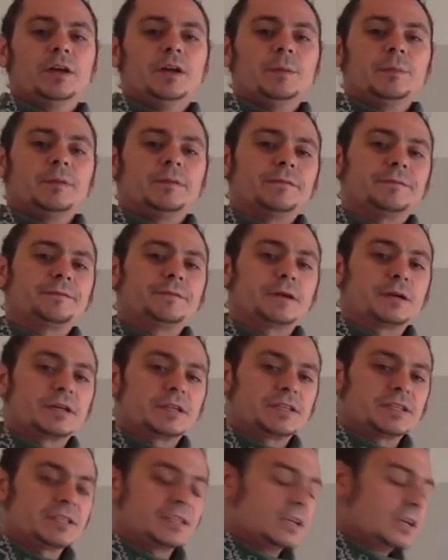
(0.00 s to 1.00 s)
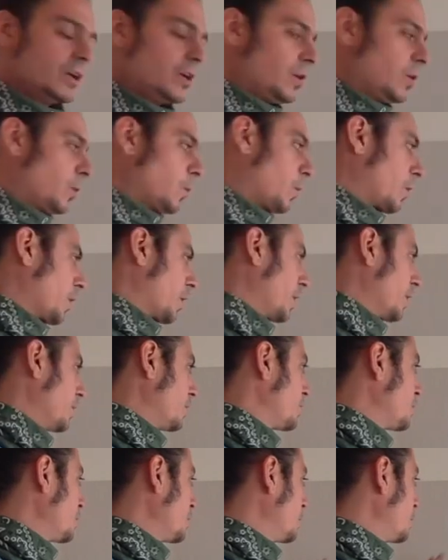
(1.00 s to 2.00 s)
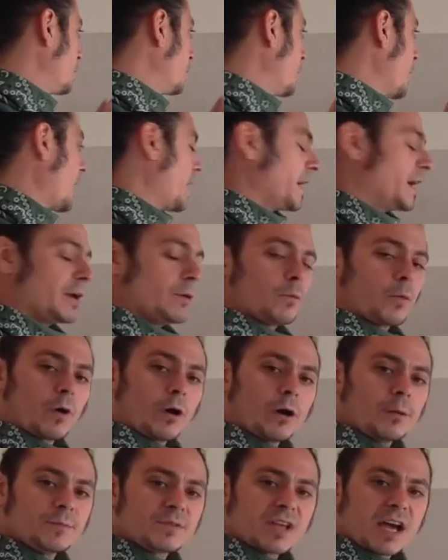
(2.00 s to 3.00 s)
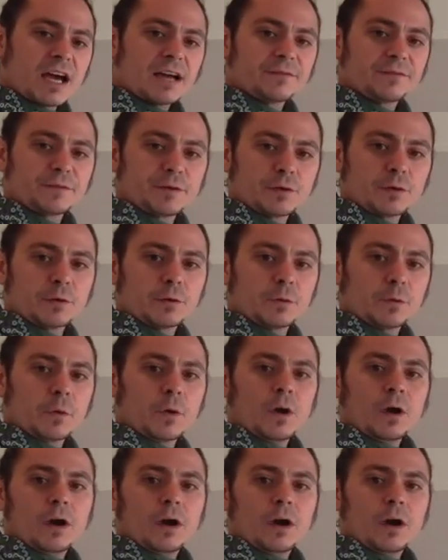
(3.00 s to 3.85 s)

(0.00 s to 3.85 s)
But first, we're going to do a worm's eye view